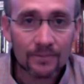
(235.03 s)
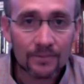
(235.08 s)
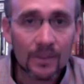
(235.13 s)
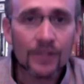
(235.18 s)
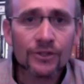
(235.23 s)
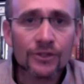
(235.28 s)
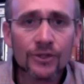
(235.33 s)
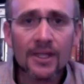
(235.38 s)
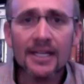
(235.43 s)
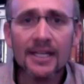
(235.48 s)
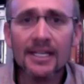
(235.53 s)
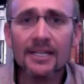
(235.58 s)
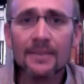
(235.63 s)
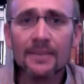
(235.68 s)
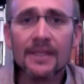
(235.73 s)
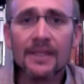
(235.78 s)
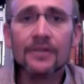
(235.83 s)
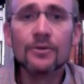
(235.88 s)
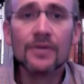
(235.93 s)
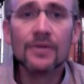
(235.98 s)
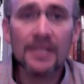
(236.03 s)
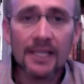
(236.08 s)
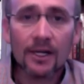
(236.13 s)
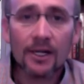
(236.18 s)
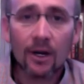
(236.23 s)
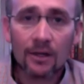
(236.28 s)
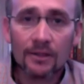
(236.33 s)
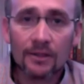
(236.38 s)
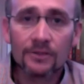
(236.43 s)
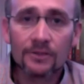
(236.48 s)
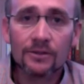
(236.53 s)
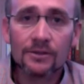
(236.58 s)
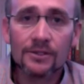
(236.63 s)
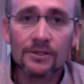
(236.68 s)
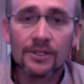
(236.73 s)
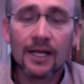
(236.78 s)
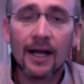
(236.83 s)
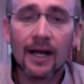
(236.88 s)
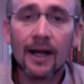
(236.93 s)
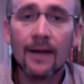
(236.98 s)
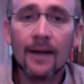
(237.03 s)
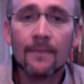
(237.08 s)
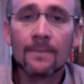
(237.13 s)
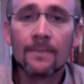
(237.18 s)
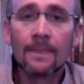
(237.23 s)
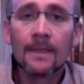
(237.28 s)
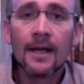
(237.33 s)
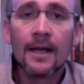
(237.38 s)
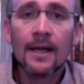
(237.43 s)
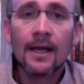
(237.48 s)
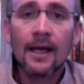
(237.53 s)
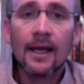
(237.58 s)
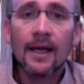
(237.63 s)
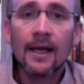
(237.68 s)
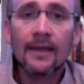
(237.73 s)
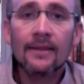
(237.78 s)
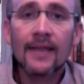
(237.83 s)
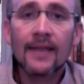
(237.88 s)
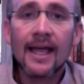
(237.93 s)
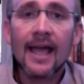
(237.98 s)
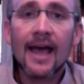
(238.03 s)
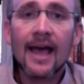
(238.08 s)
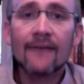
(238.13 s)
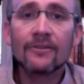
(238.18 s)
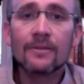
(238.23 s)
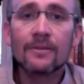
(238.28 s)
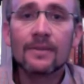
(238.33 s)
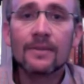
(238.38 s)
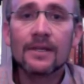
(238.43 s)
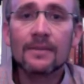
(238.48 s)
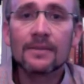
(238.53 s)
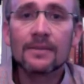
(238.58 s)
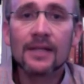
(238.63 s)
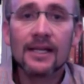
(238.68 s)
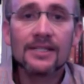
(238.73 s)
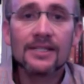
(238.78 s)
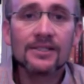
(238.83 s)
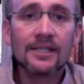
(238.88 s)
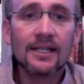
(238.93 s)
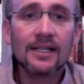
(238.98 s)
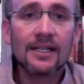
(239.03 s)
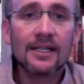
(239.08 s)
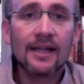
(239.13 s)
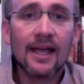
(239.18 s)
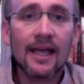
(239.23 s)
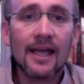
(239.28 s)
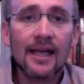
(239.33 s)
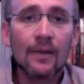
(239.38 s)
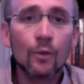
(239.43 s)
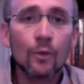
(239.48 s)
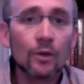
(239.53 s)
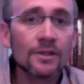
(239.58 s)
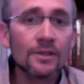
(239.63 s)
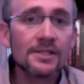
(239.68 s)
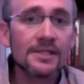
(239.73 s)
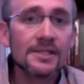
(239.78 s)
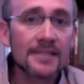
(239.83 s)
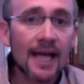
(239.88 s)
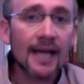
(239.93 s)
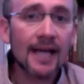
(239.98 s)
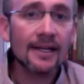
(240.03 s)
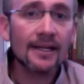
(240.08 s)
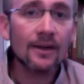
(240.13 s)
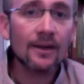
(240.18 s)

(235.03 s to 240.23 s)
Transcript: So they need to be unique articles. Um, they have to be placed in a works cited